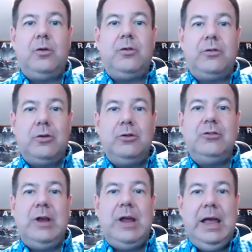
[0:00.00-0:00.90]

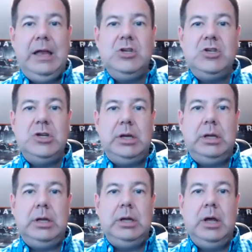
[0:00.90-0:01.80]
search
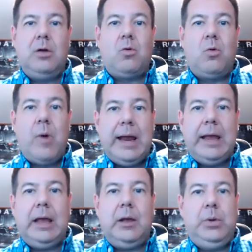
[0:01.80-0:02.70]
engine
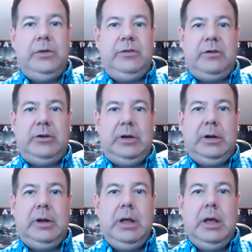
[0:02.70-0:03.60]
ranking position.
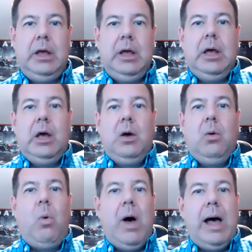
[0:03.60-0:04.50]

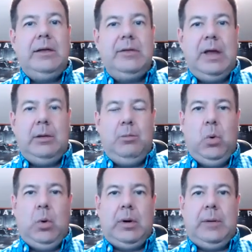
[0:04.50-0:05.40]
Why is it
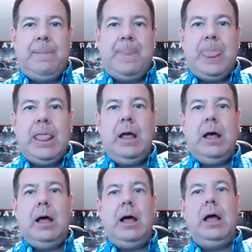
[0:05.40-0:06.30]
important?
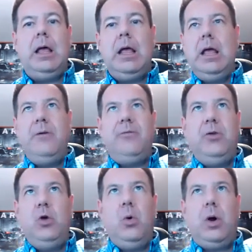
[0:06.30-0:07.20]
If
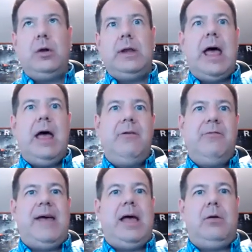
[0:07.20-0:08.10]
you are not
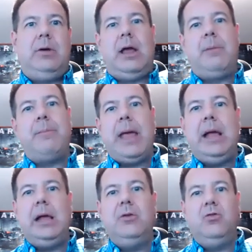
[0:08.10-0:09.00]
found on
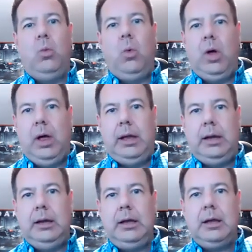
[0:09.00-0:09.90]
page
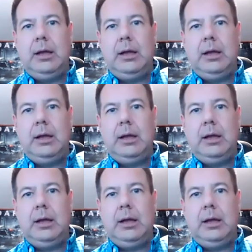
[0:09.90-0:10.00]
1